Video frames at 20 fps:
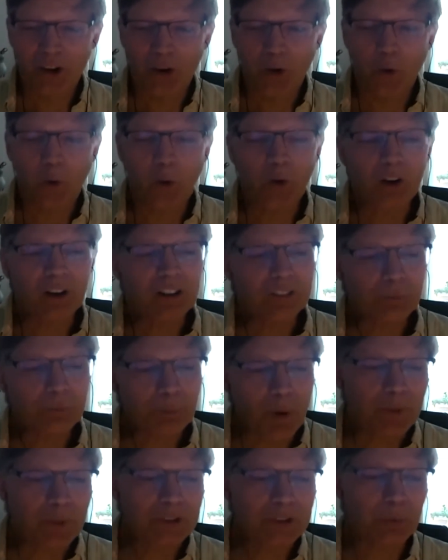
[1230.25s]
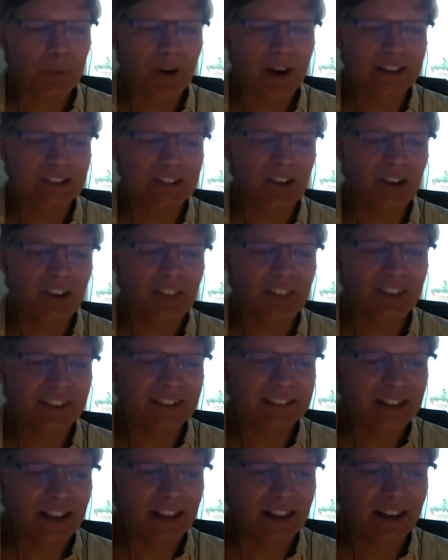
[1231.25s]
or moments where I saw
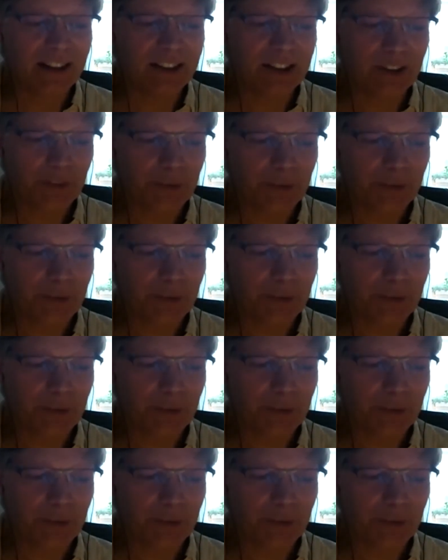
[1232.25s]
things in a different